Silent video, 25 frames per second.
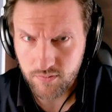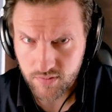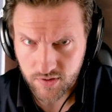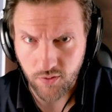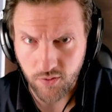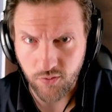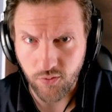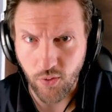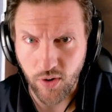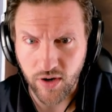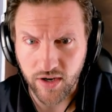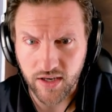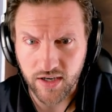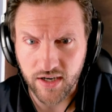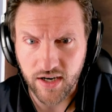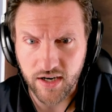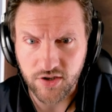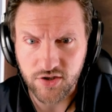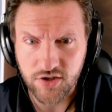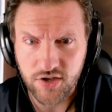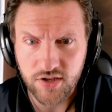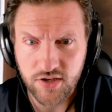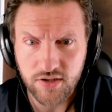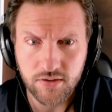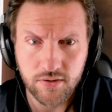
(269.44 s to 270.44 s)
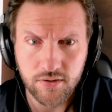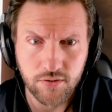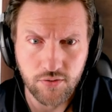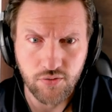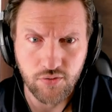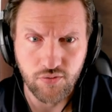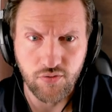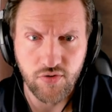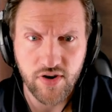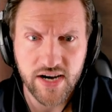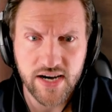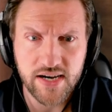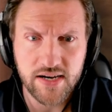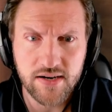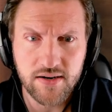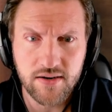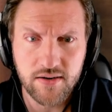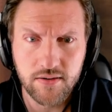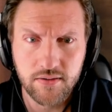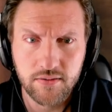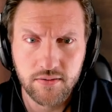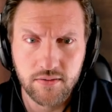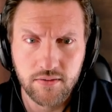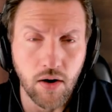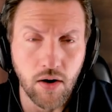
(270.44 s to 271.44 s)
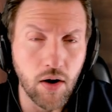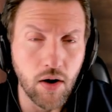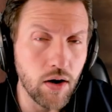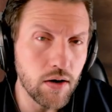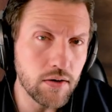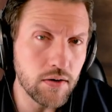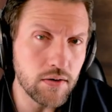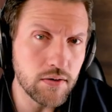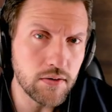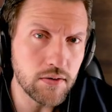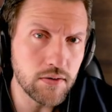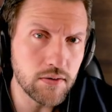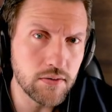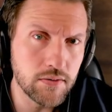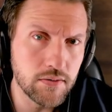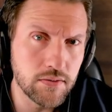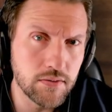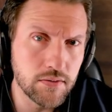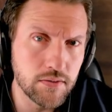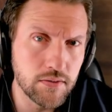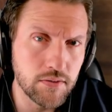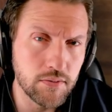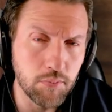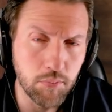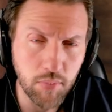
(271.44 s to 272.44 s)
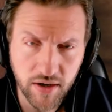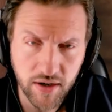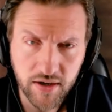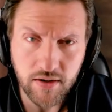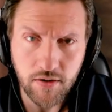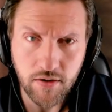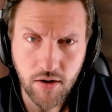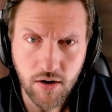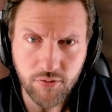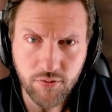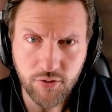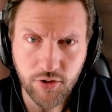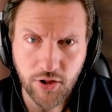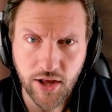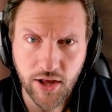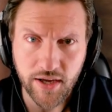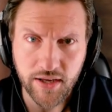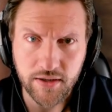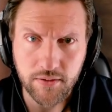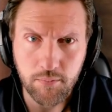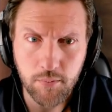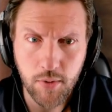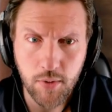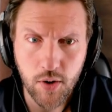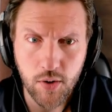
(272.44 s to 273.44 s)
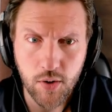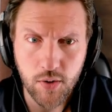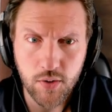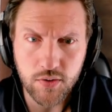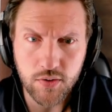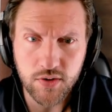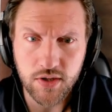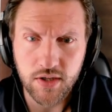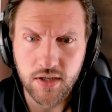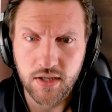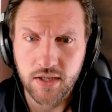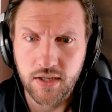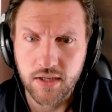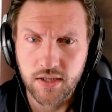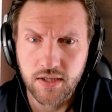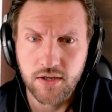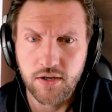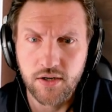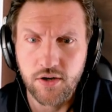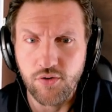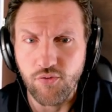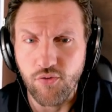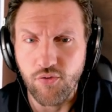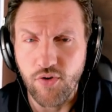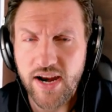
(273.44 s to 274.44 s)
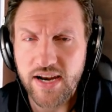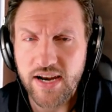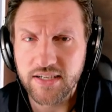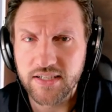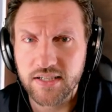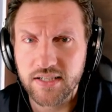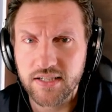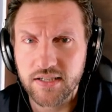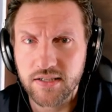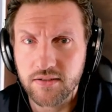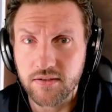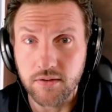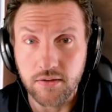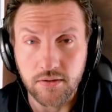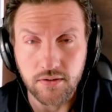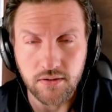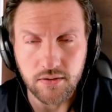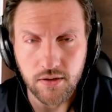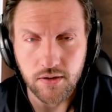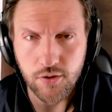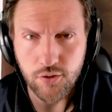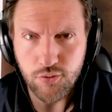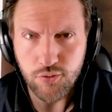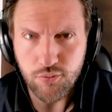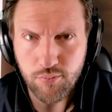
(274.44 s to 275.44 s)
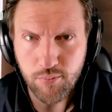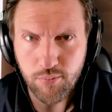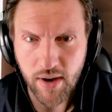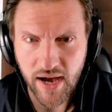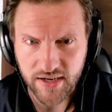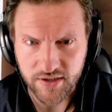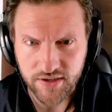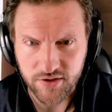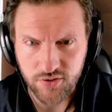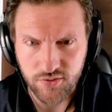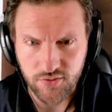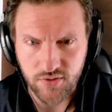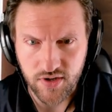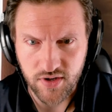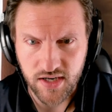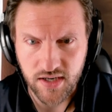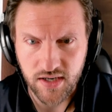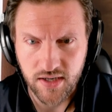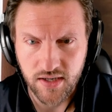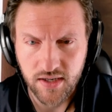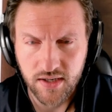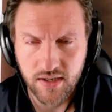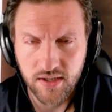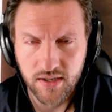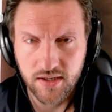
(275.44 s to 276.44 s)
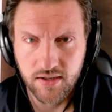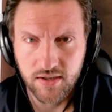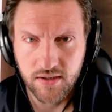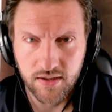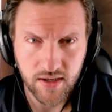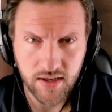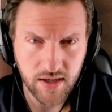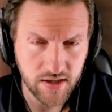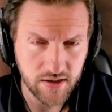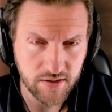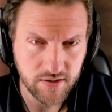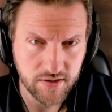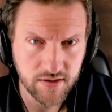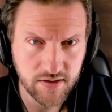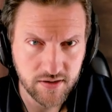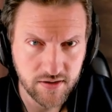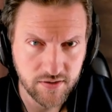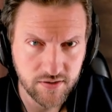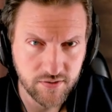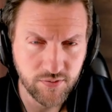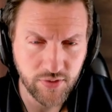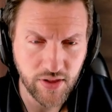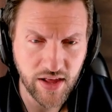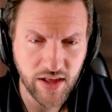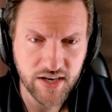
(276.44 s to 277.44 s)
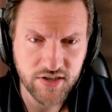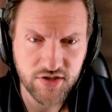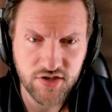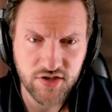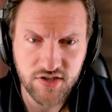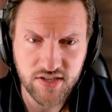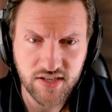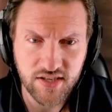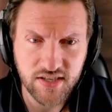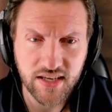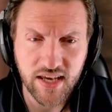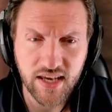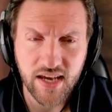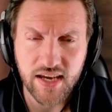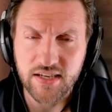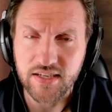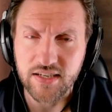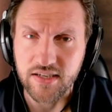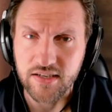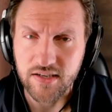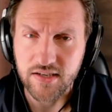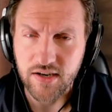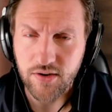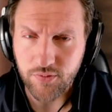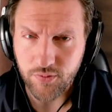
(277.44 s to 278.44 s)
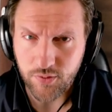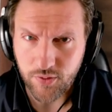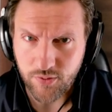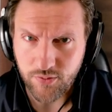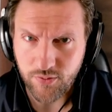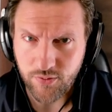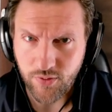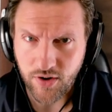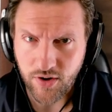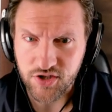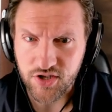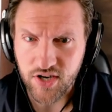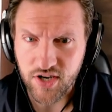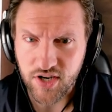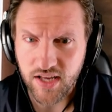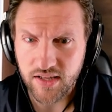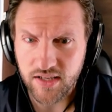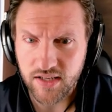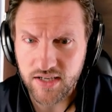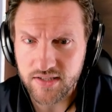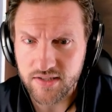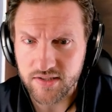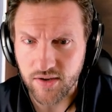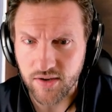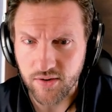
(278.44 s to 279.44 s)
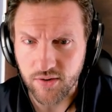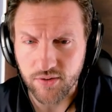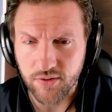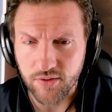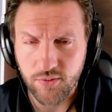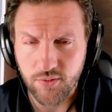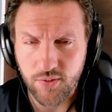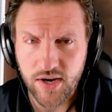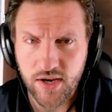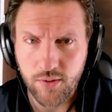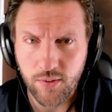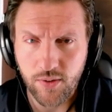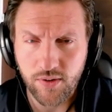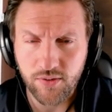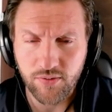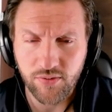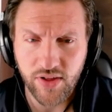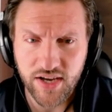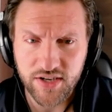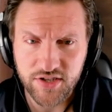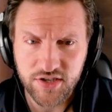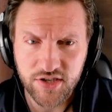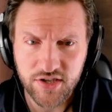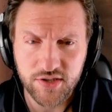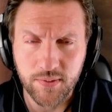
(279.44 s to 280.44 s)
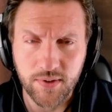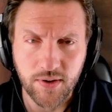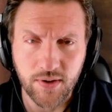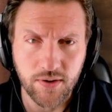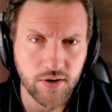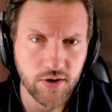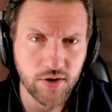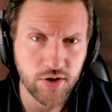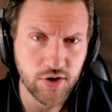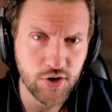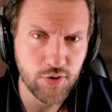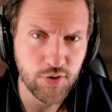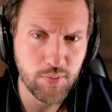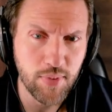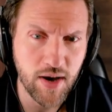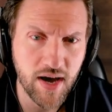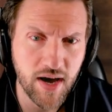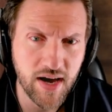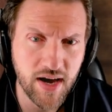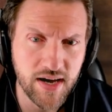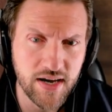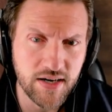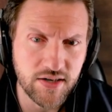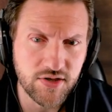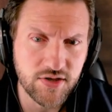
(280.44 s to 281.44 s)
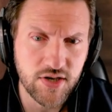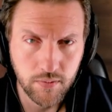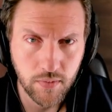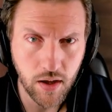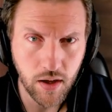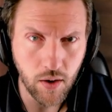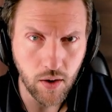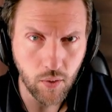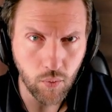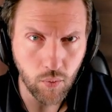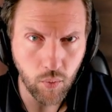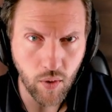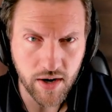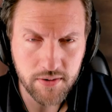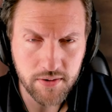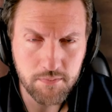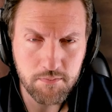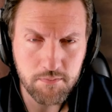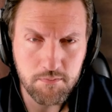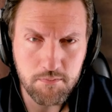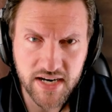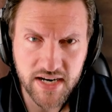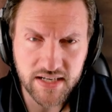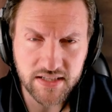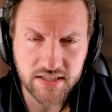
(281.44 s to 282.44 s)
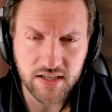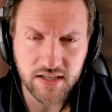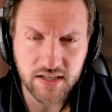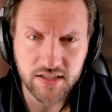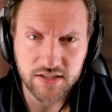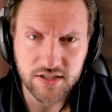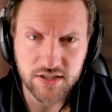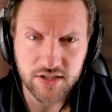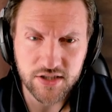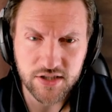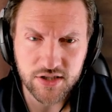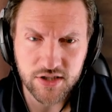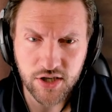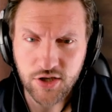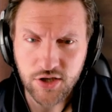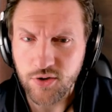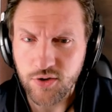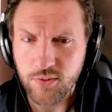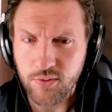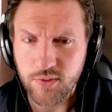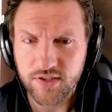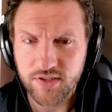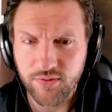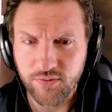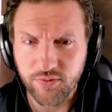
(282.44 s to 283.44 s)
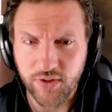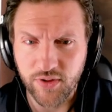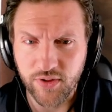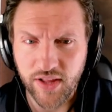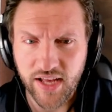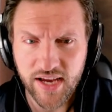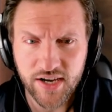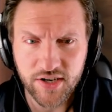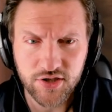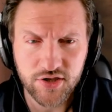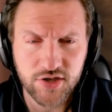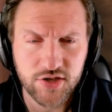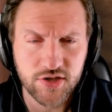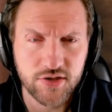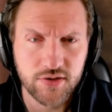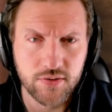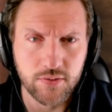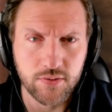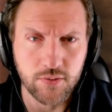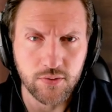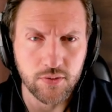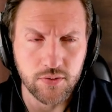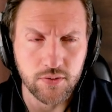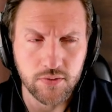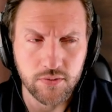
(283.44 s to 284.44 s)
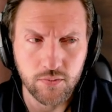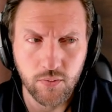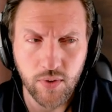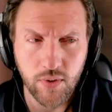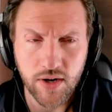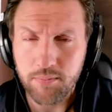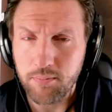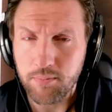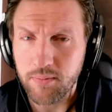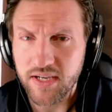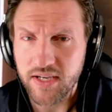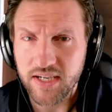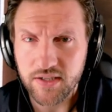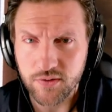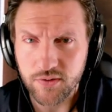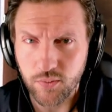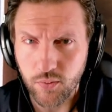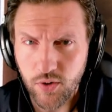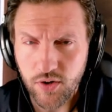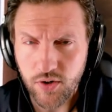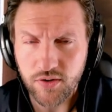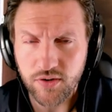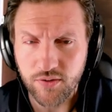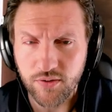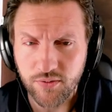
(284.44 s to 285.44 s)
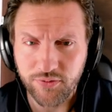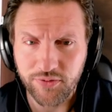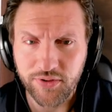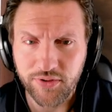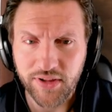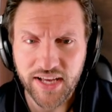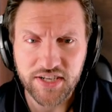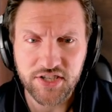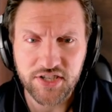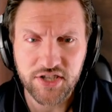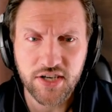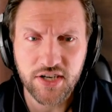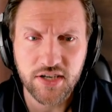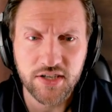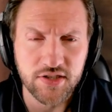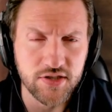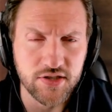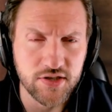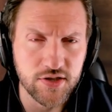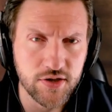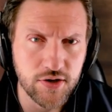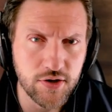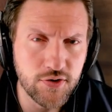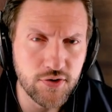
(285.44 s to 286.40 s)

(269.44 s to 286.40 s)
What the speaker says: software connection, green, on, but in offline mode, red, low battery. And flashes indicate different functionality, so 3 quick flashes, we got a new page. A 1 minute continuous flash, or 1 minute worth of flashing is